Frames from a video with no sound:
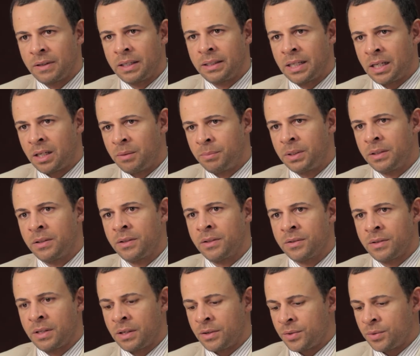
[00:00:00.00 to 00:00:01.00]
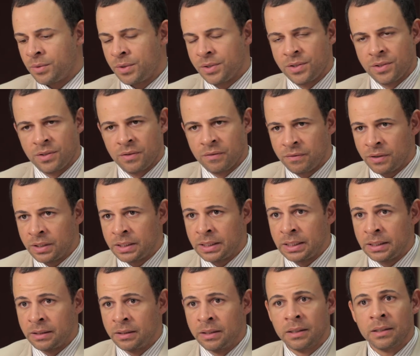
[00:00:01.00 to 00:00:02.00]
right now because their sources of
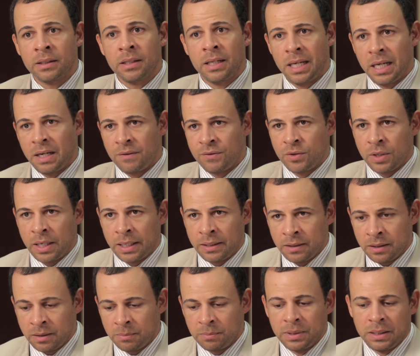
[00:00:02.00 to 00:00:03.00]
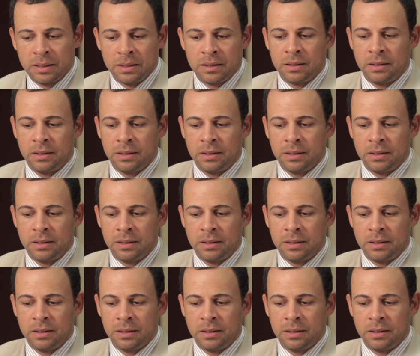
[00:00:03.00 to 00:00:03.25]
funding have dried up.